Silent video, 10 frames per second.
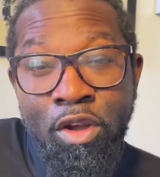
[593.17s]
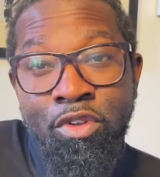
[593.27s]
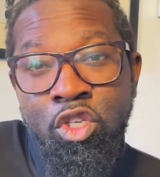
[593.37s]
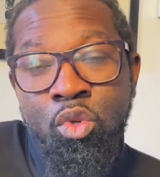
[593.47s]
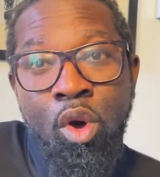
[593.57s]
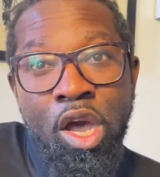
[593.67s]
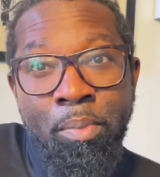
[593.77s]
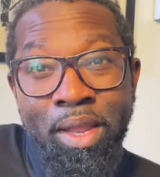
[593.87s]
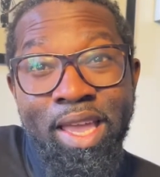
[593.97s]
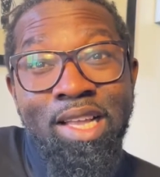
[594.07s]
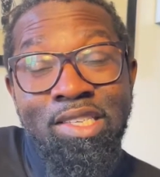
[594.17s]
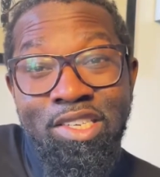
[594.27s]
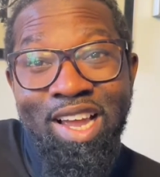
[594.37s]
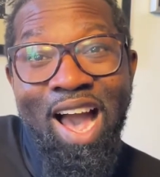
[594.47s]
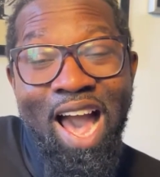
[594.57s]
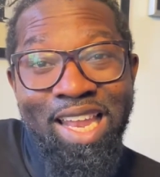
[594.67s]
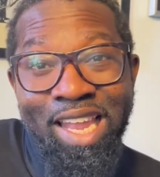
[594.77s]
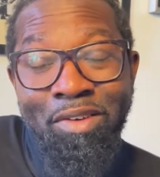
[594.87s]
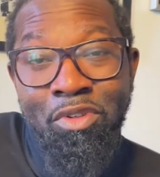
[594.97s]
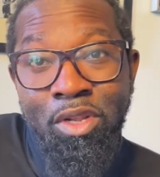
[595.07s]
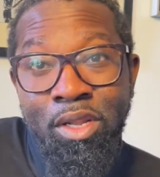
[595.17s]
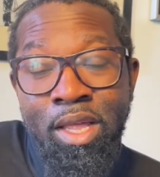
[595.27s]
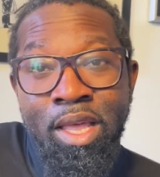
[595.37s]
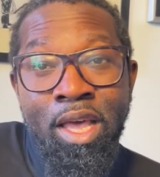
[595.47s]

of your squad playing at such a high level,